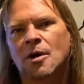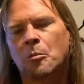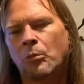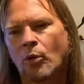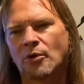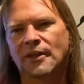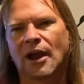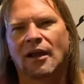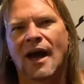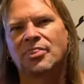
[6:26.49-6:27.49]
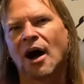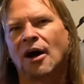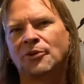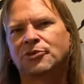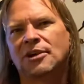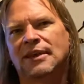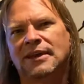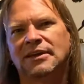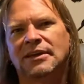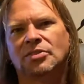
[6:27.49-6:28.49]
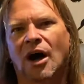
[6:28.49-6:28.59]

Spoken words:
more than I liked the alternate ending.